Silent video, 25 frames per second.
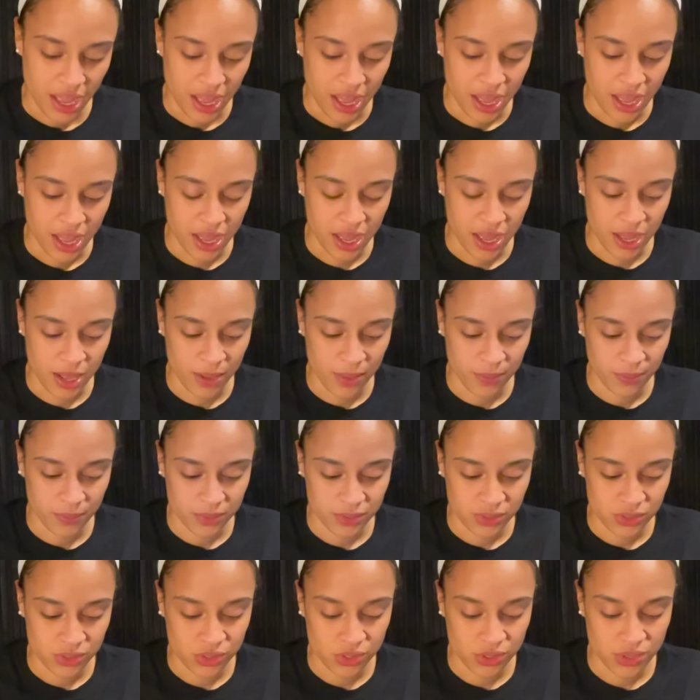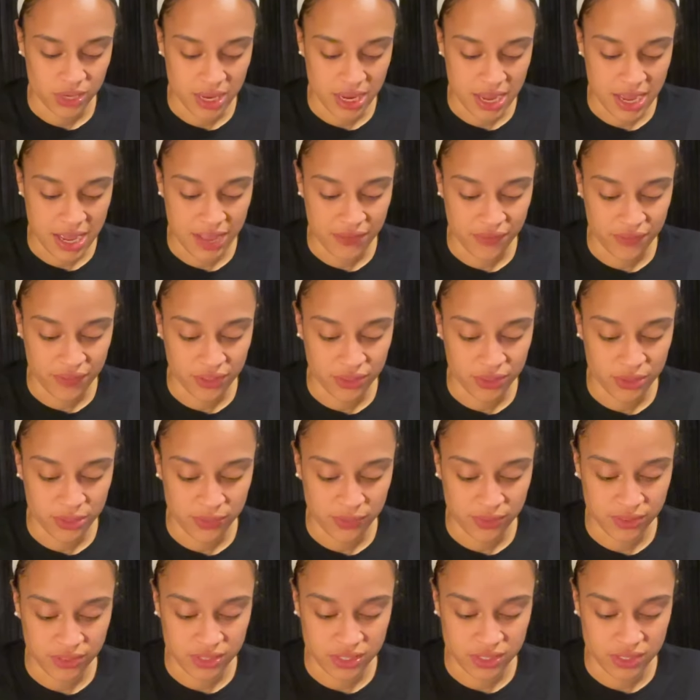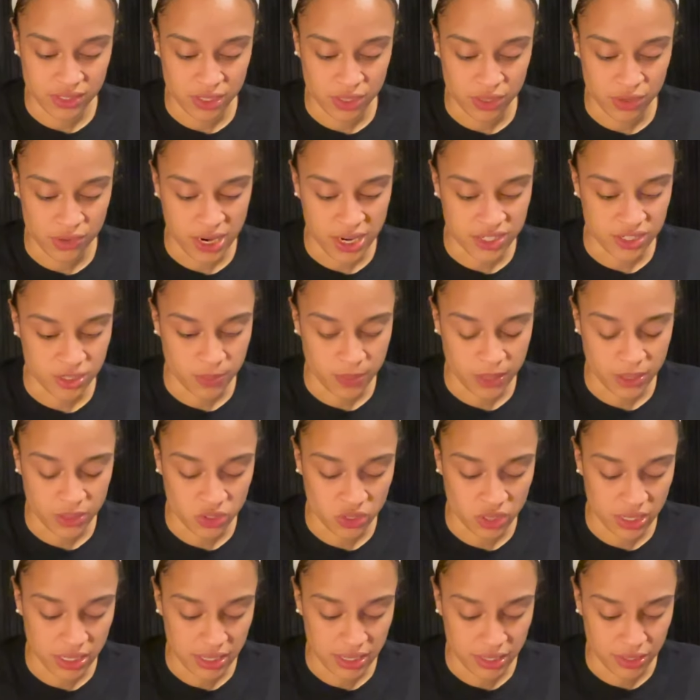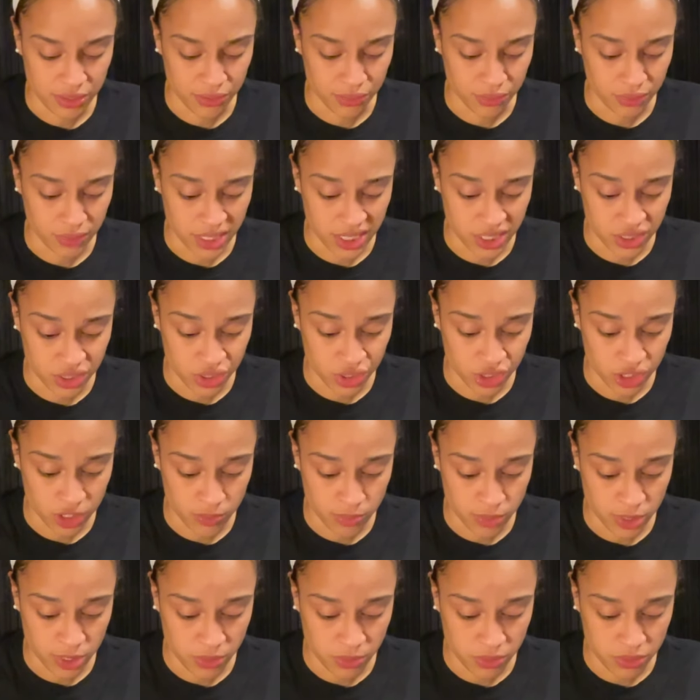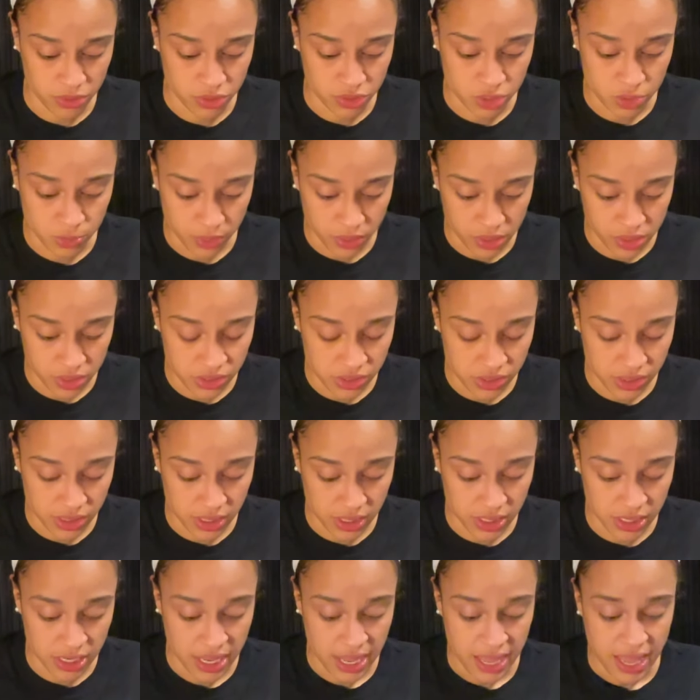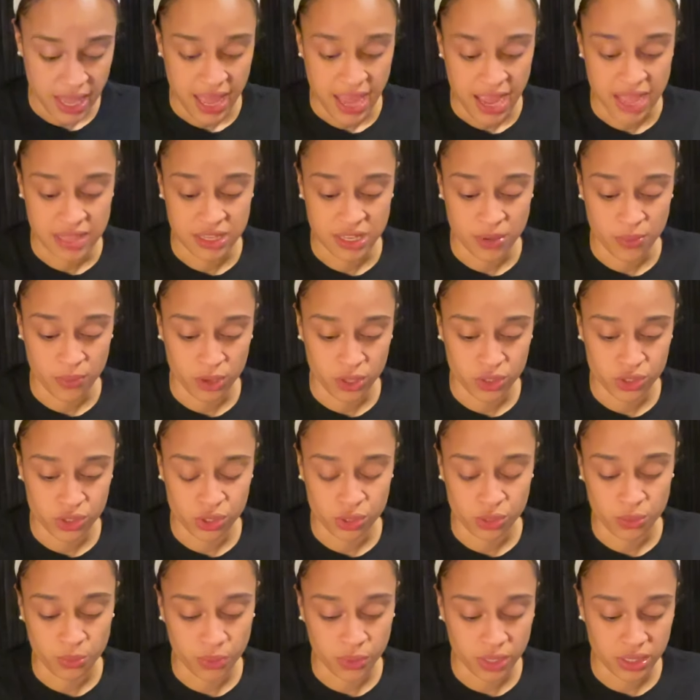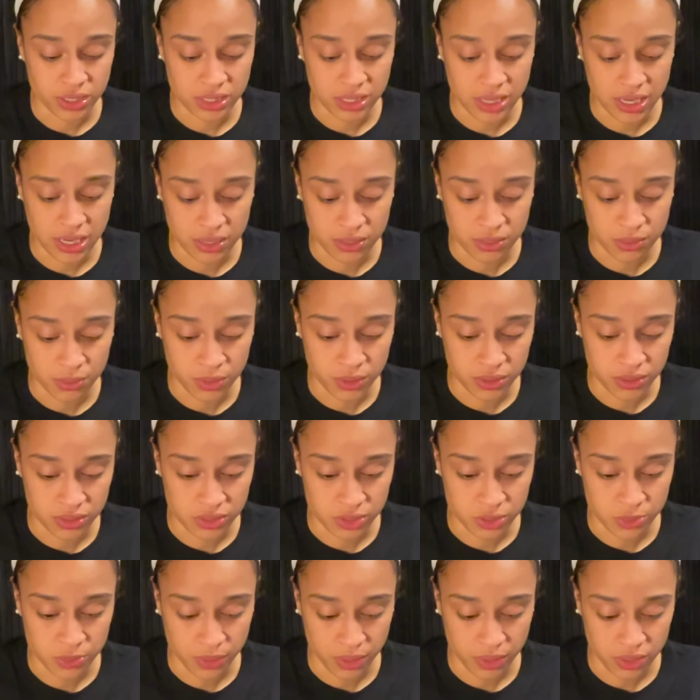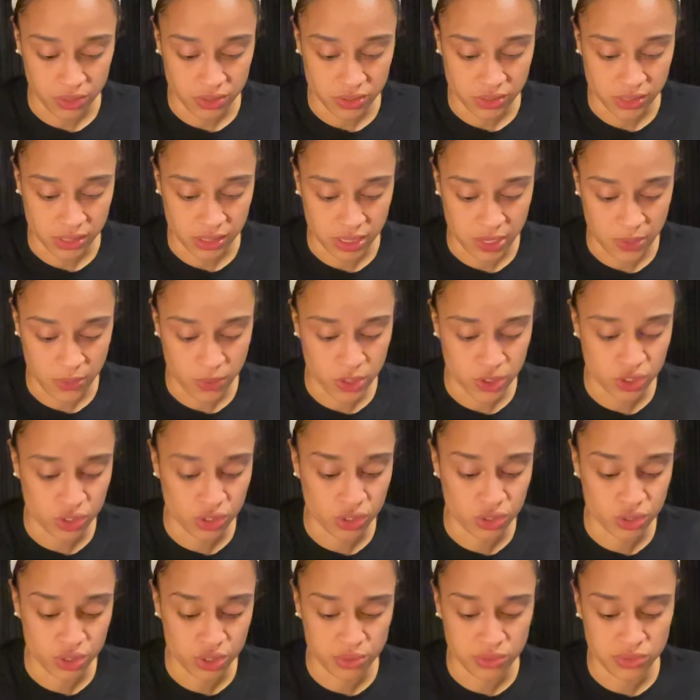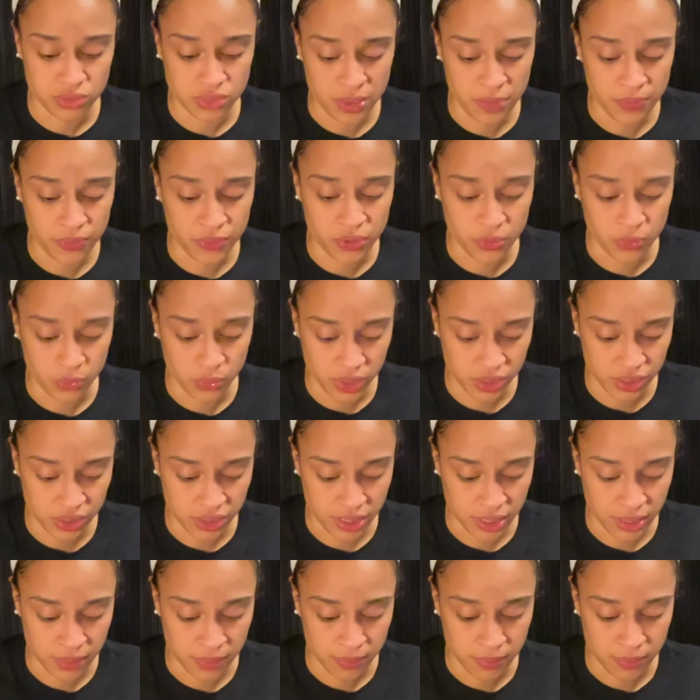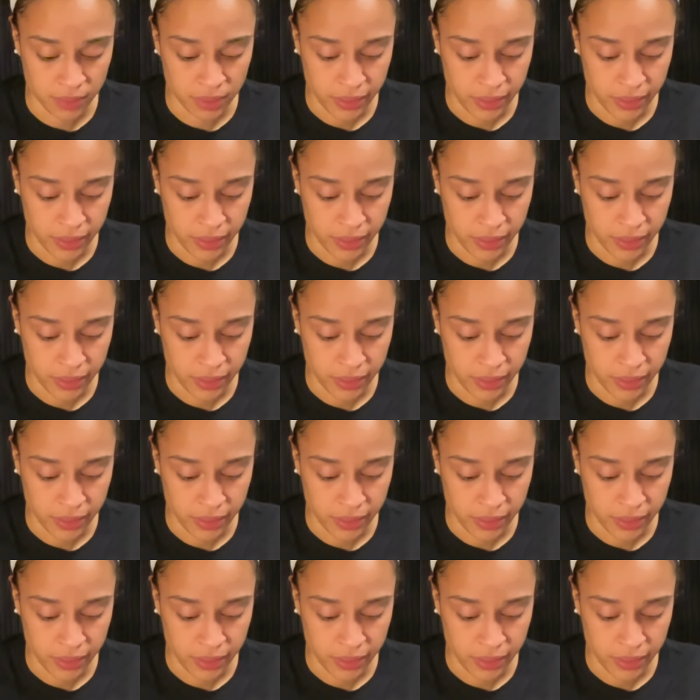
Um, so yeah, I feel like the universe is saying you guys are about to get in a relationship here with this person and they want you to work together with this person. They want you to do something with them